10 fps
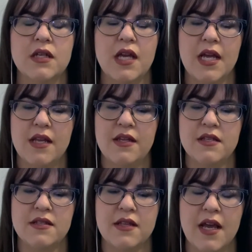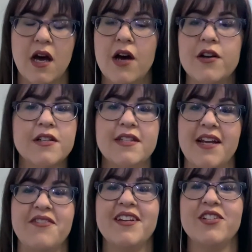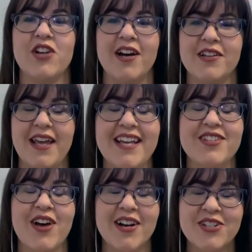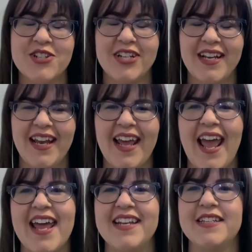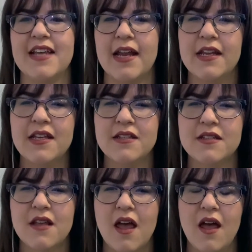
in this like utter state of exhaustion and sadness,